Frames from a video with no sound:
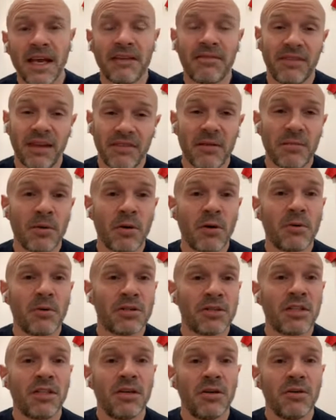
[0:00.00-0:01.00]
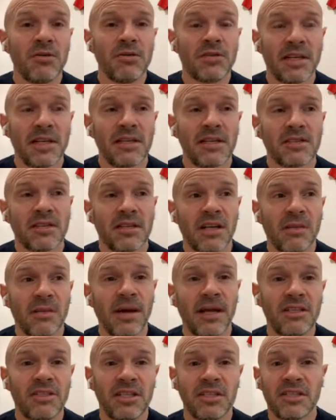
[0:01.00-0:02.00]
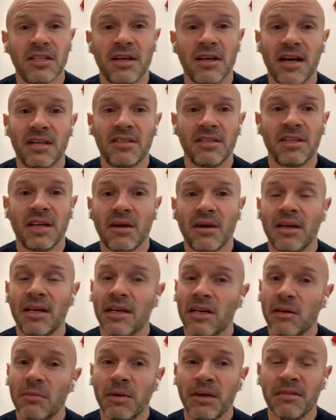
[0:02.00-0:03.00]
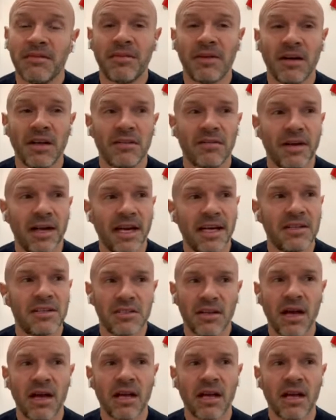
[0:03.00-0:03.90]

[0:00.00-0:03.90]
If Liverpool were to lose this and Manchester United go a little bit further ahead,